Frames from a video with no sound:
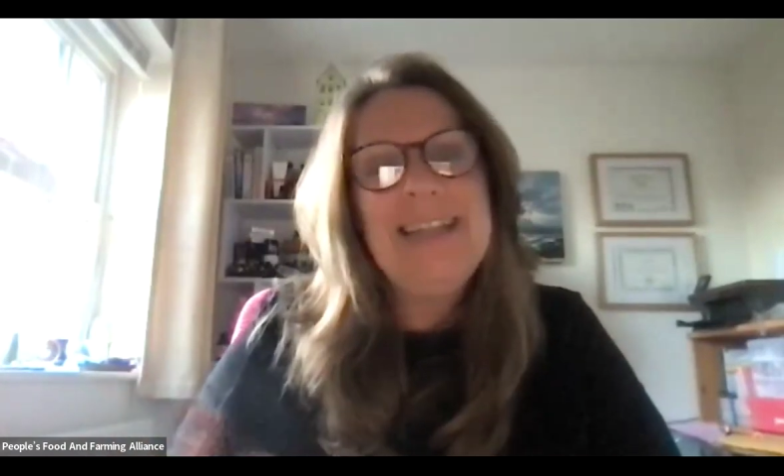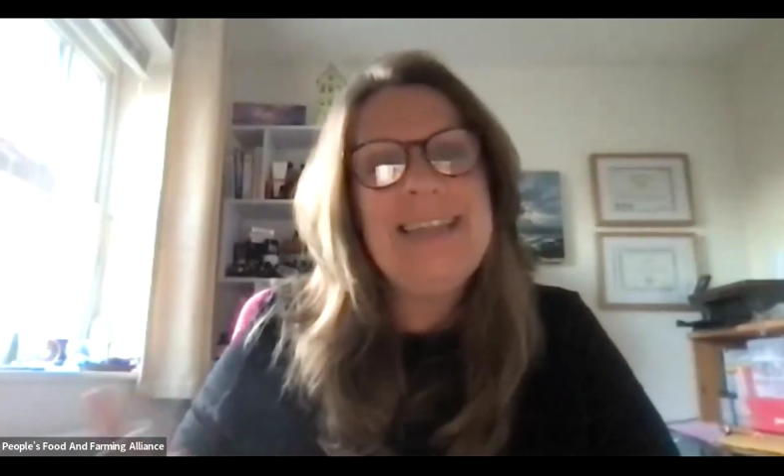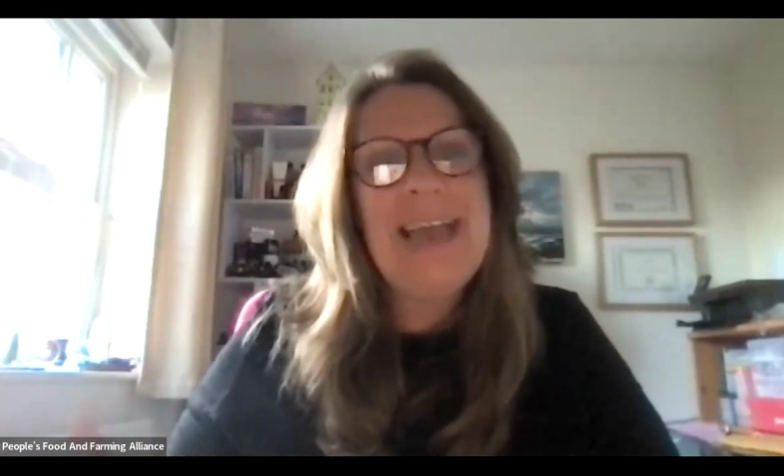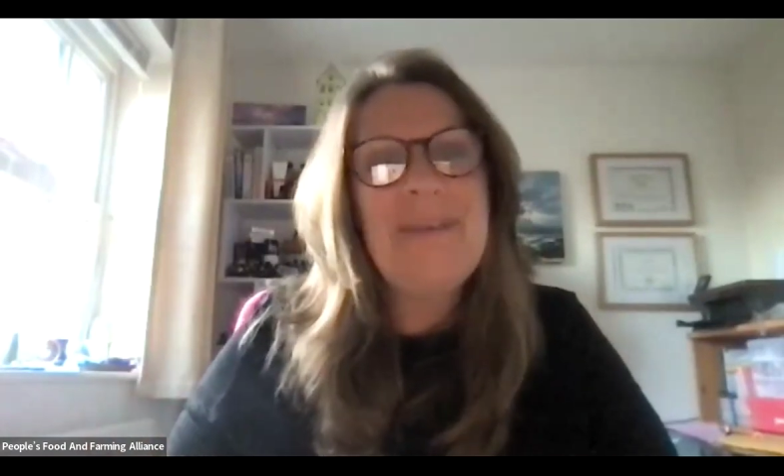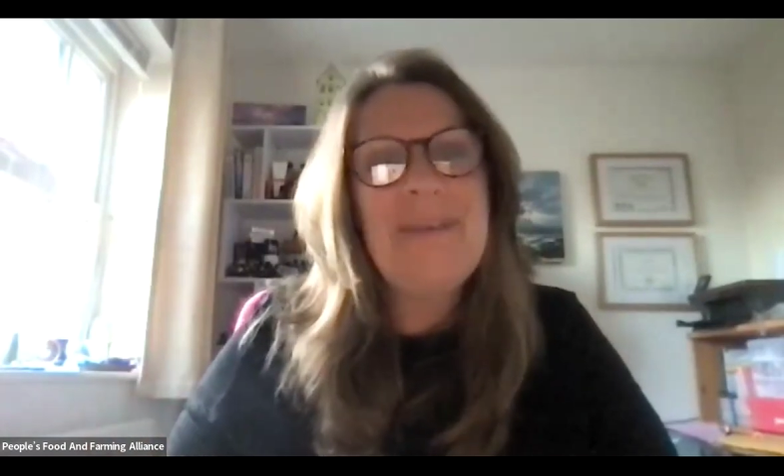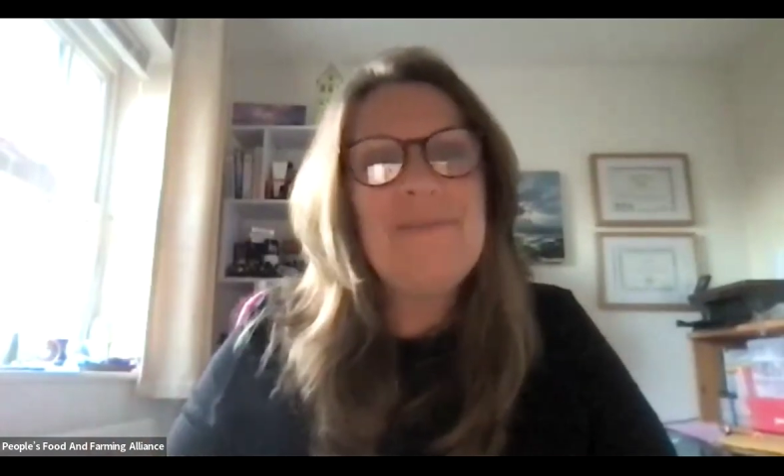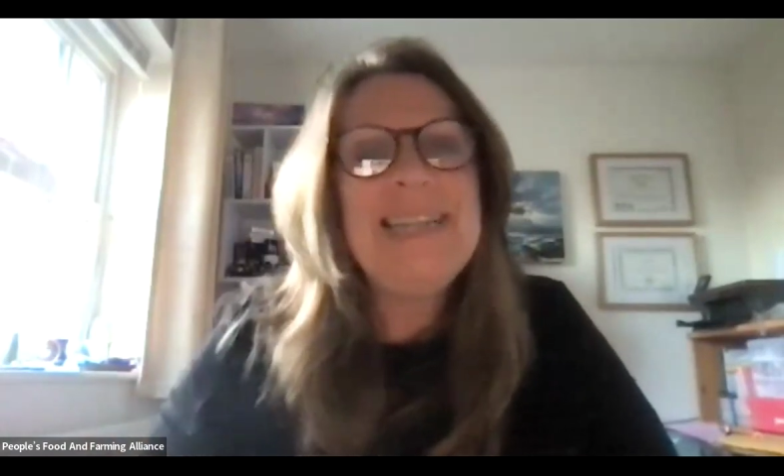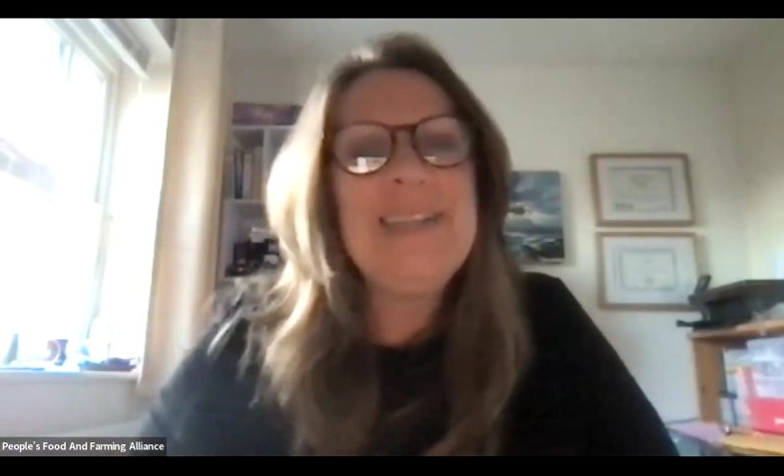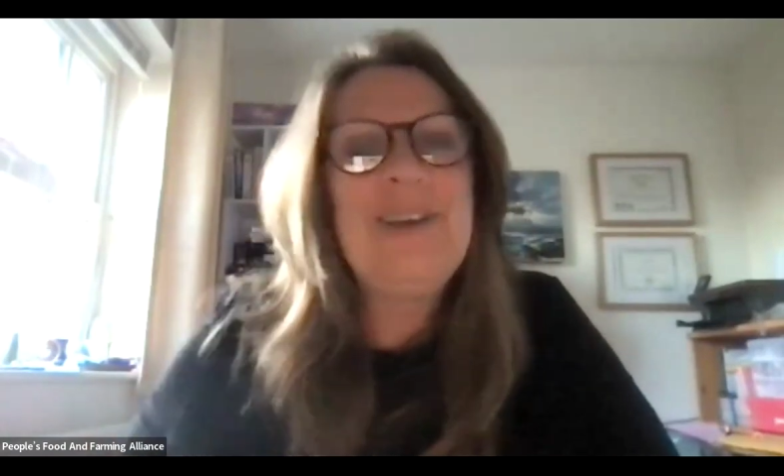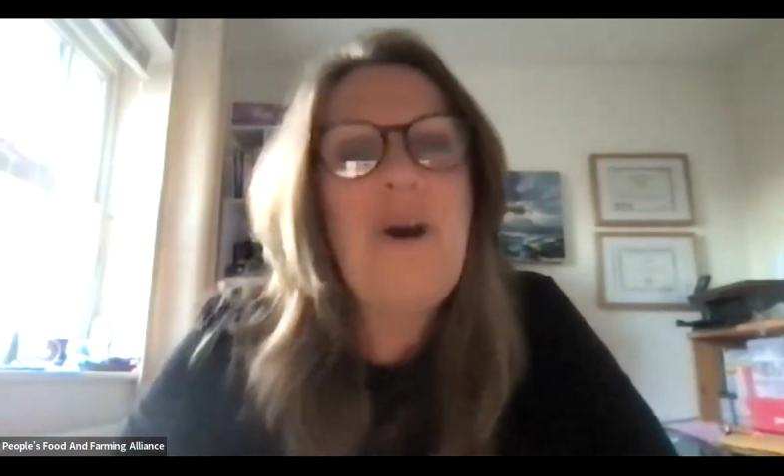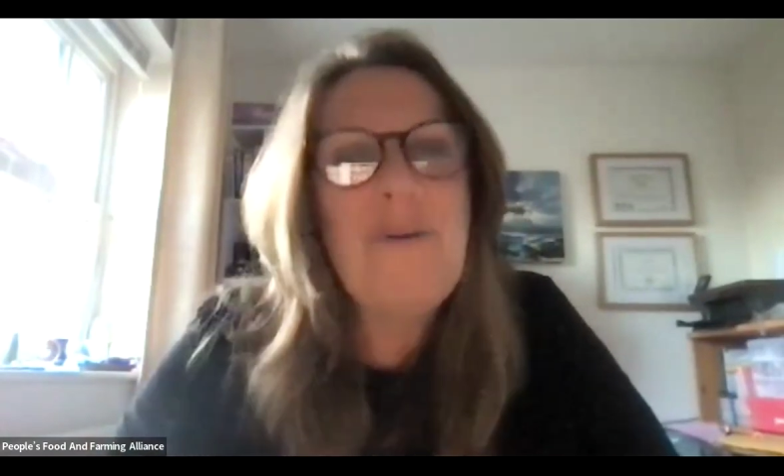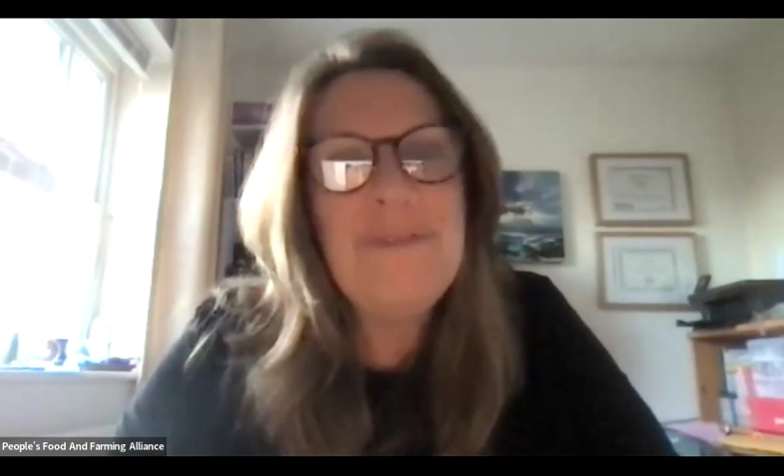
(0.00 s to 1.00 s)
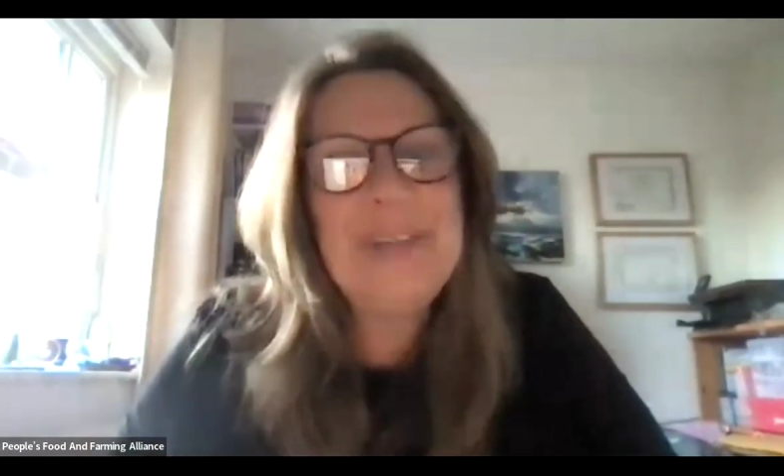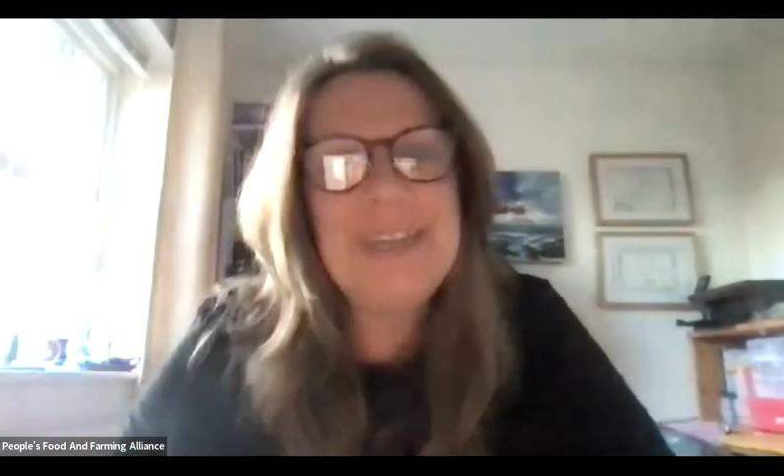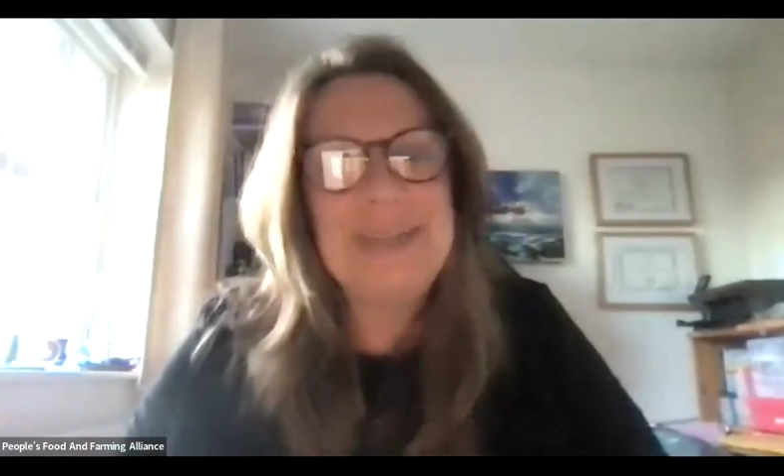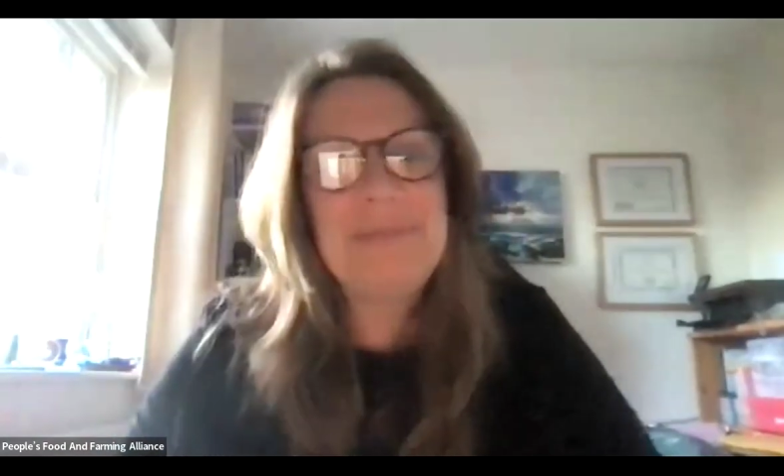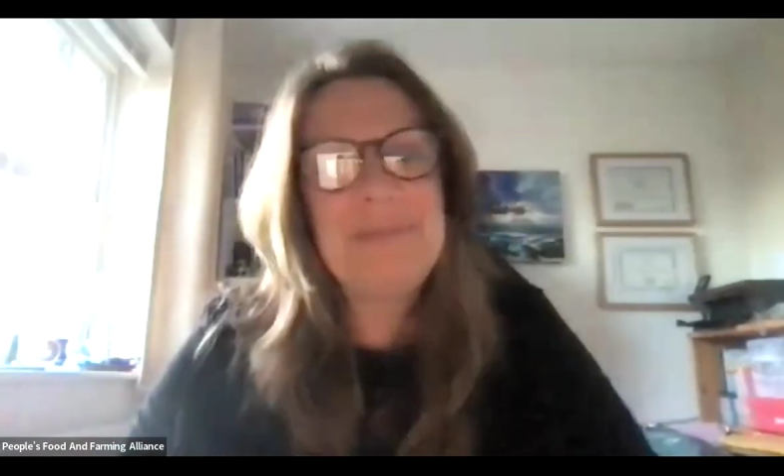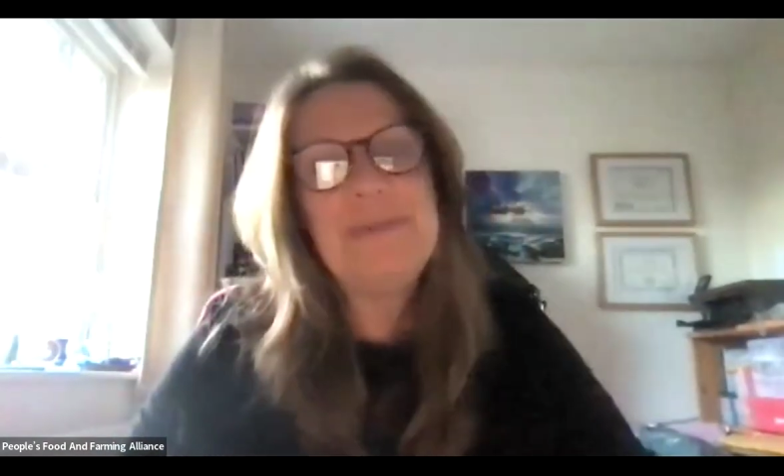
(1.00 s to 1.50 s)
to have a little
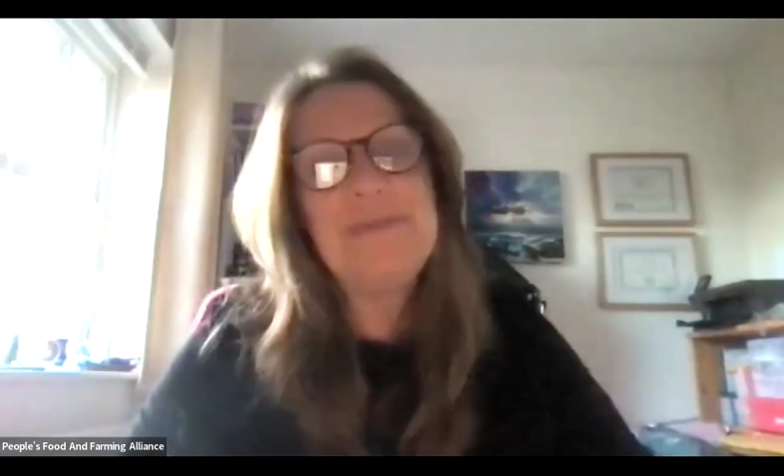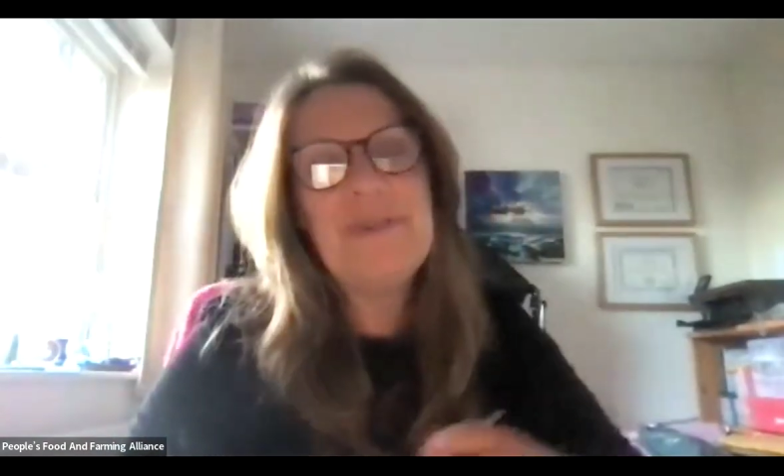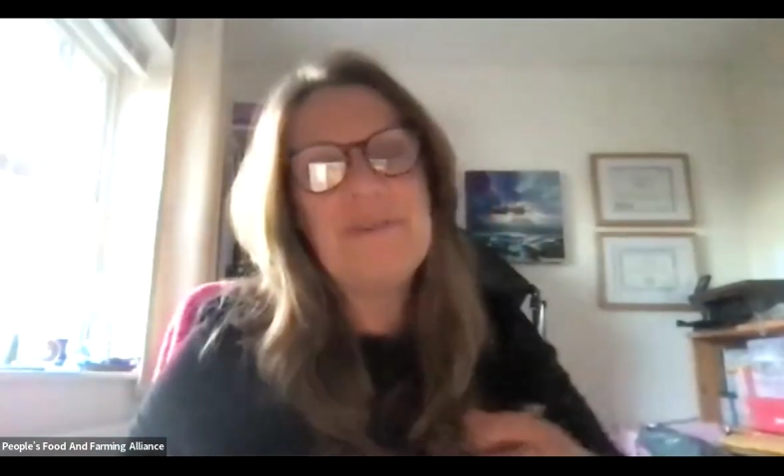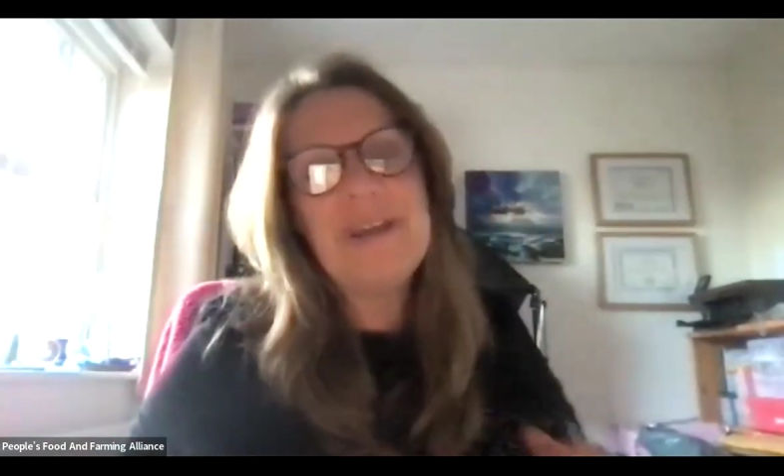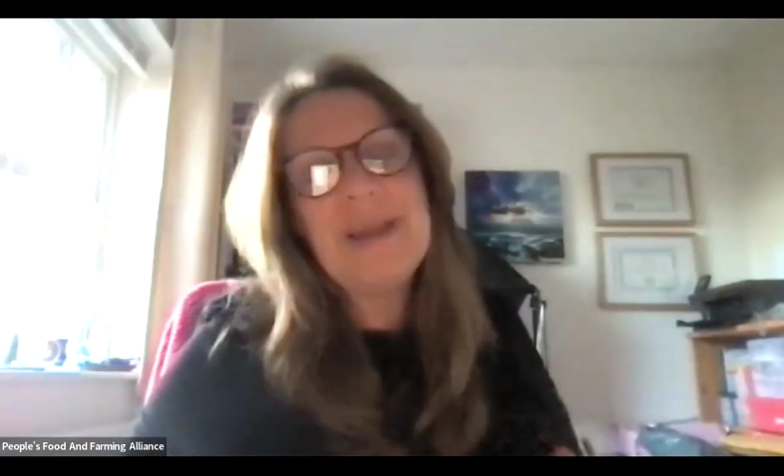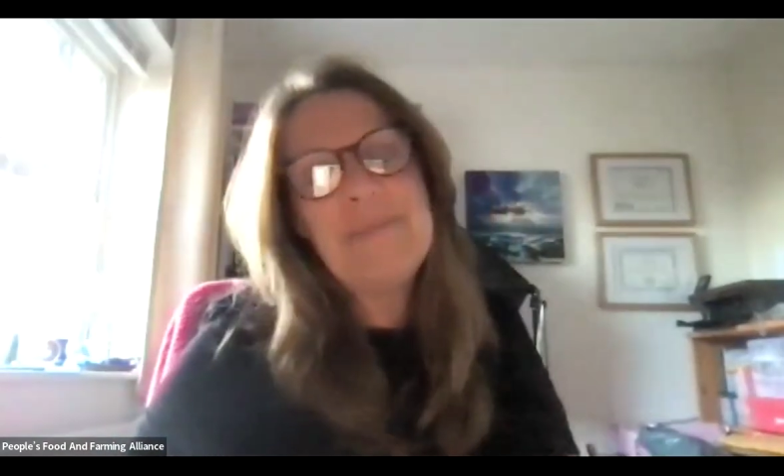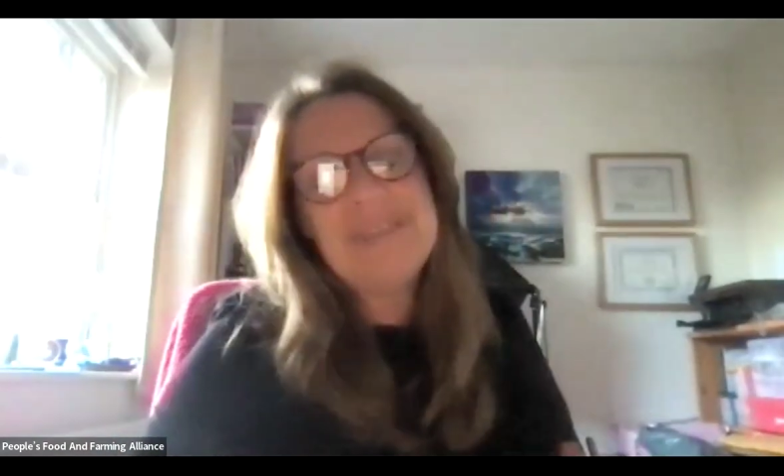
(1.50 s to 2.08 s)
confidence before I